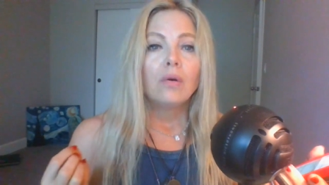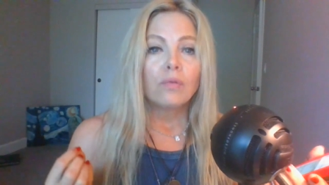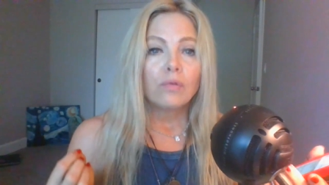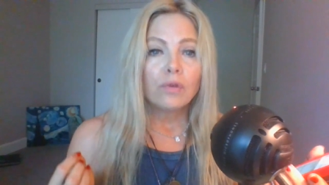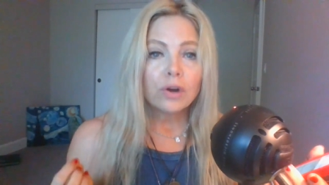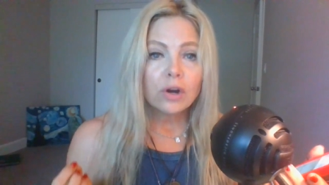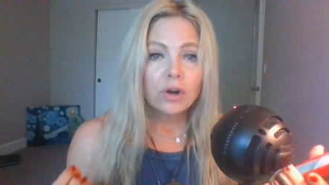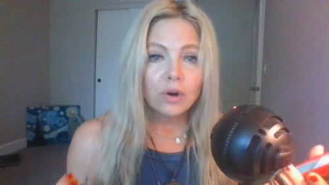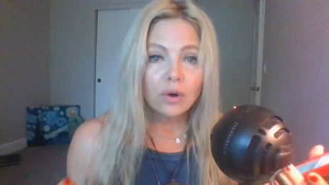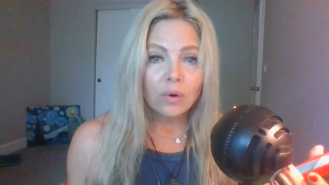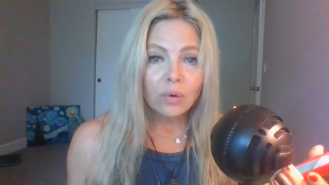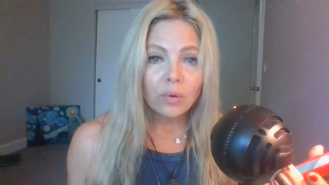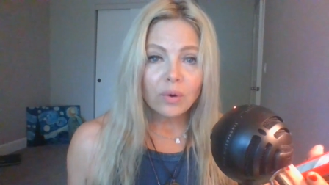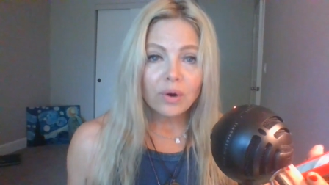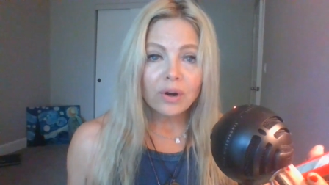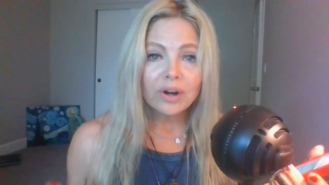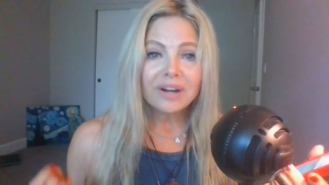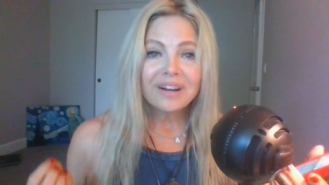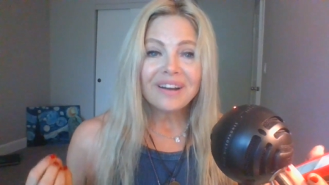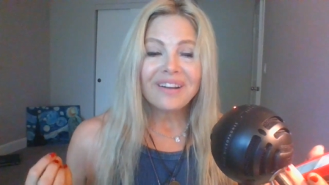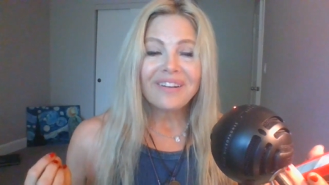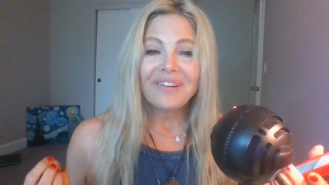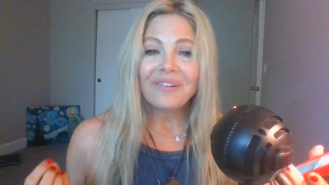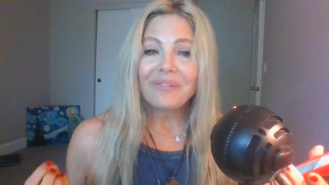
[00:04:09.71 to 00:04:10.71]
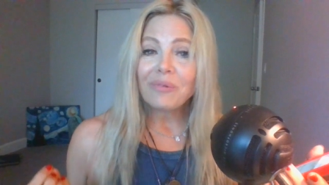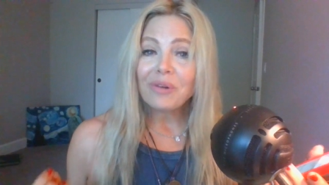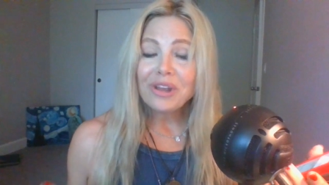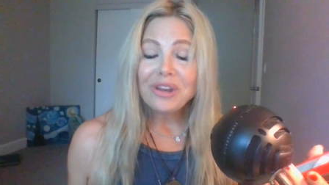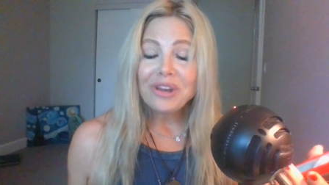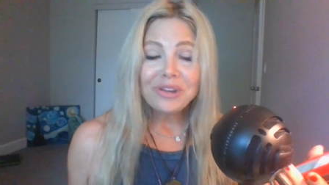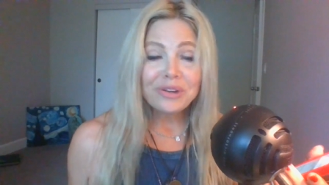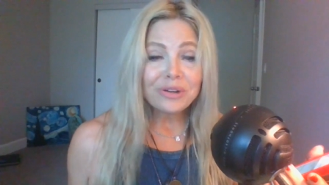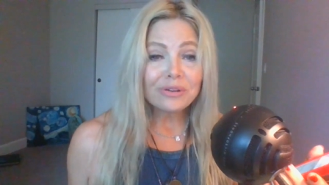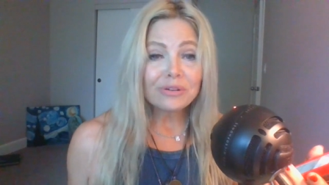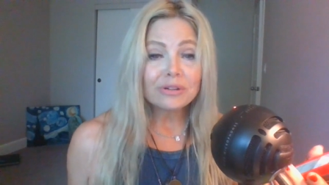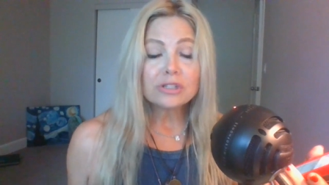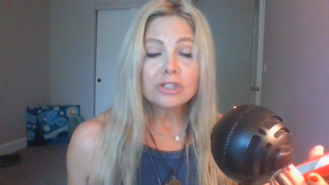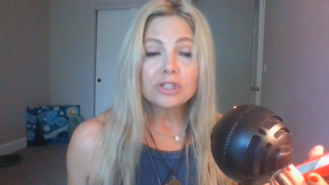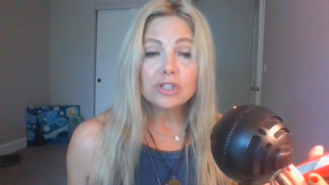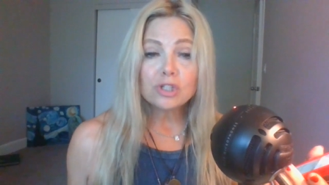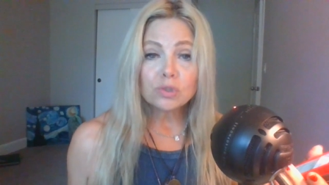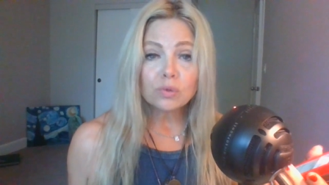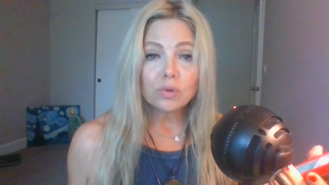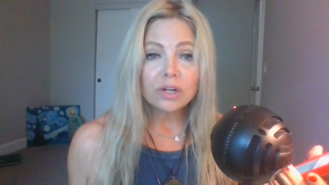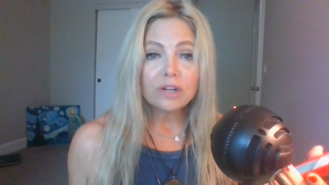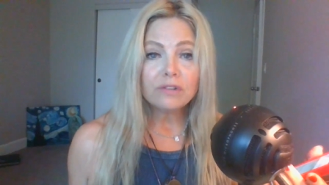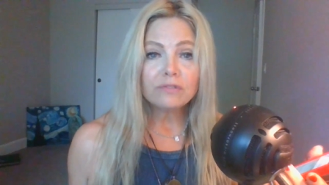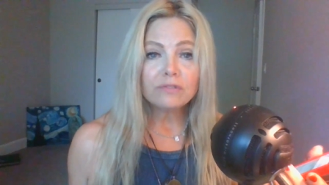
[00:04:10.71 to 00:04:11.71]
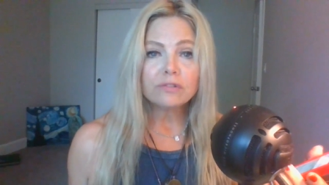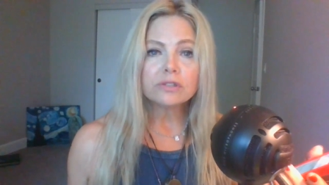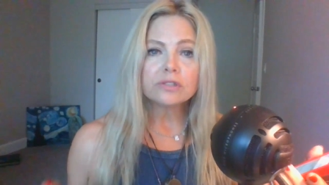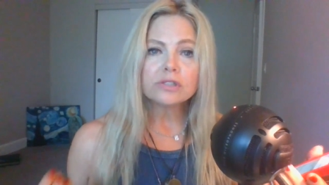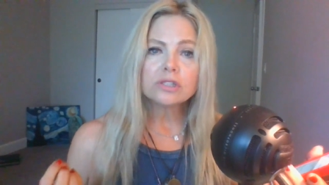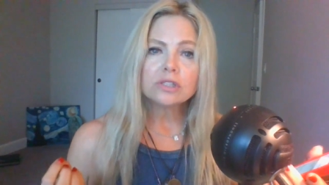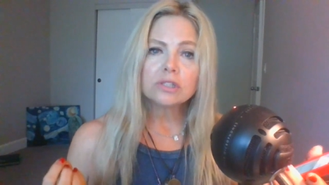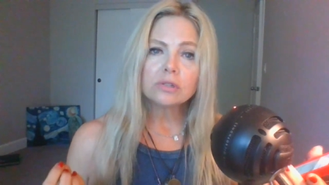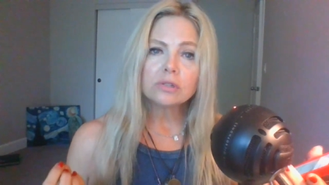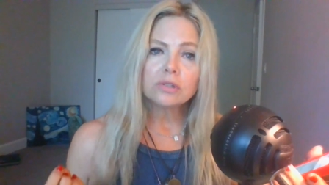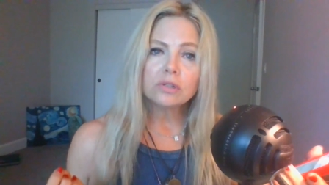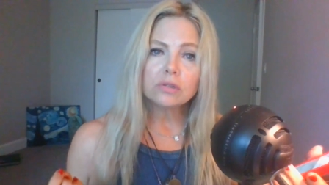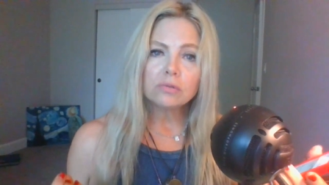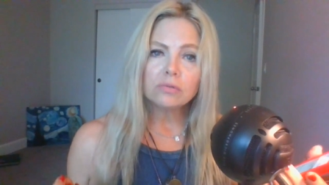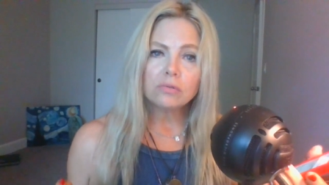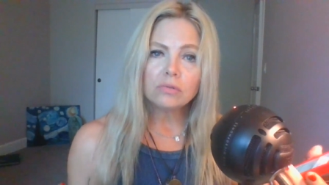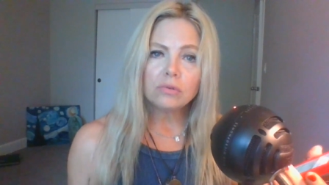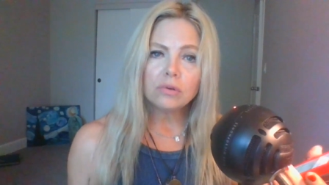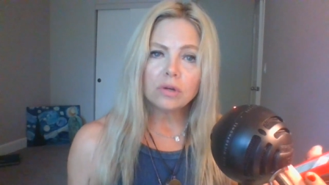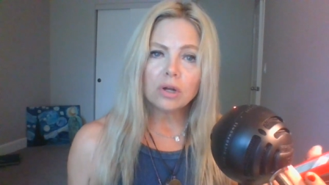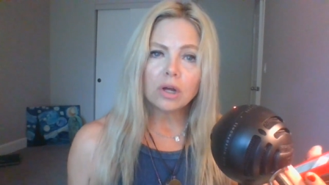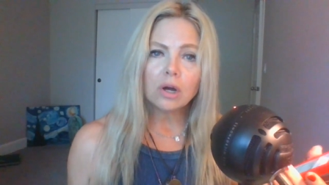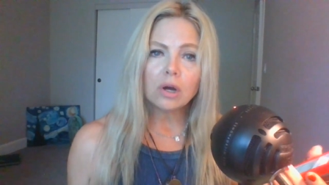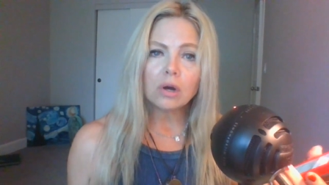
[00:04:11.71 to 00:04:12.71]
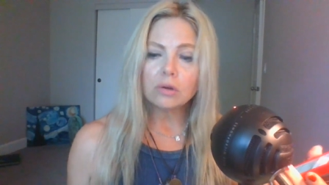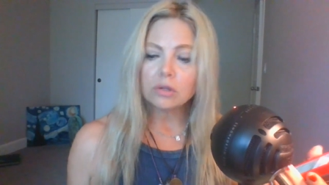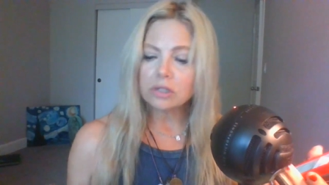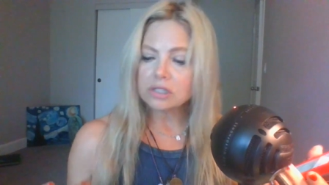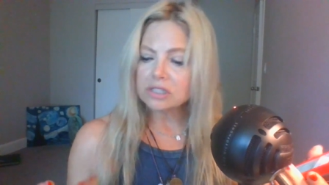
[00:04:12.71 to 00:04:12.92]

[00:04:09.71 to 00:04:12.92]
record when you're joyful so you know.